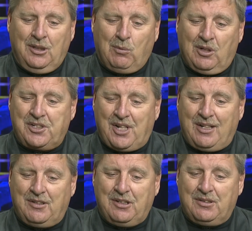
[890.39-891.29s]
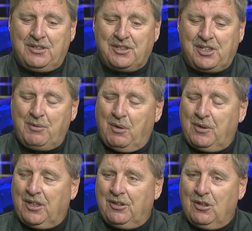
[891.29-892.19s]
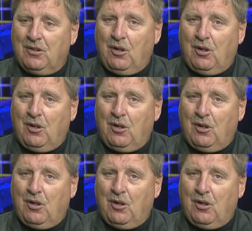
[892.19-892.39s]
we're excited to see what we can do,